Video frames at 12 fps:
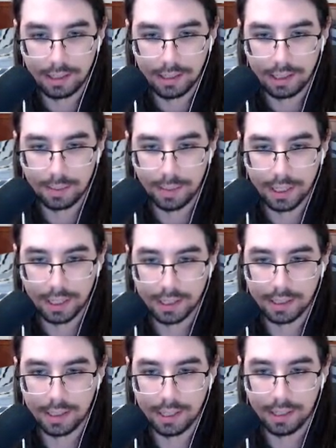just
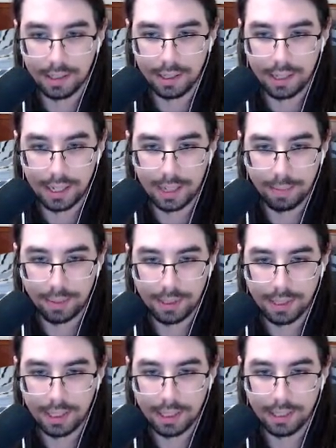because they are not
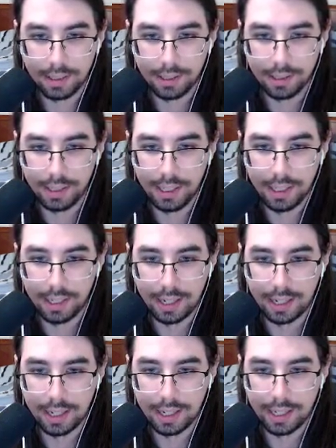particularly
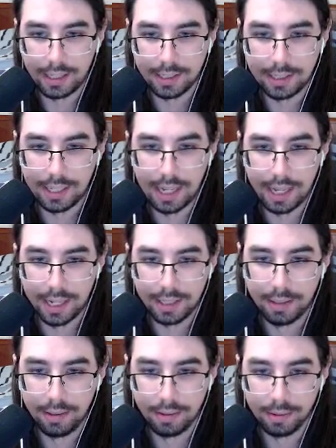high statted